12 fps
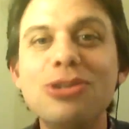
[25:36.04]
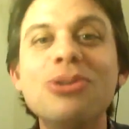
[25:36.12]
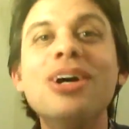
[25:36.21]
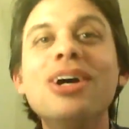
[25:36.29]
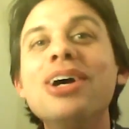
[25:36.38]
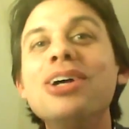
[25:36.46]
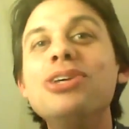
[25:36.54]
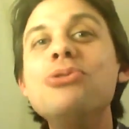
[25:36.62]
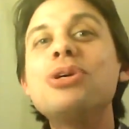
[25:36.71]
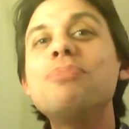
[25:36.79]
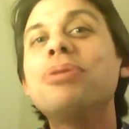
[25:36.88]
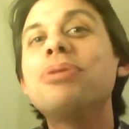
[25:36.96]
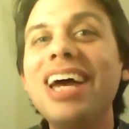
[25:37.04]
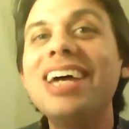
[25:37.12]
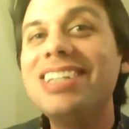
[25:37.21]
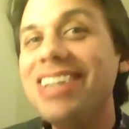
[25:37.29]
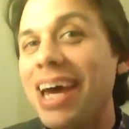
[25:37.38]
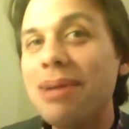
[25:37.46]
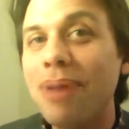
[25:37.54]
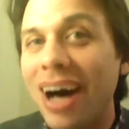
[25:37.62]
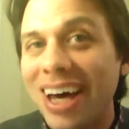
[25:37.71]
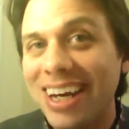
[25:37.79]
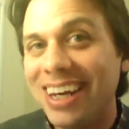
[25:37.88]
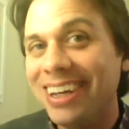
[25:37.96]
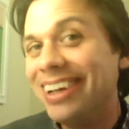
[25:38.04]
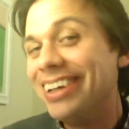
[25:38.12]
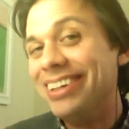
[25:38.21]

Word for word: So you, you could play a dead body.